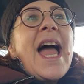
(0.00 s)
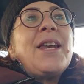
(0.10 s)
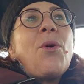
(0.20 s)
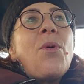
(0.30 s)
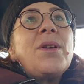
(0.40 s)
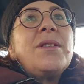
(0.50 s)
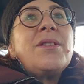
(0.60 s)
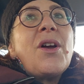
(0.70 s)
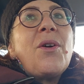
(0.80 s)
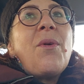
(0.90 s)
And
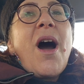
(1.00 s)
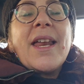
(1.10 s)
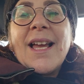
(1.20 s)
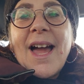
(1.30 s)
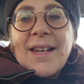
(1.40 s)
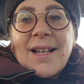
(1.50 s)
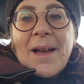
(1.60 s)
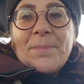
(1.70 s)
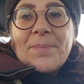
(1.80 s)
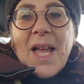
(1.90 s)
also on Hanukkah.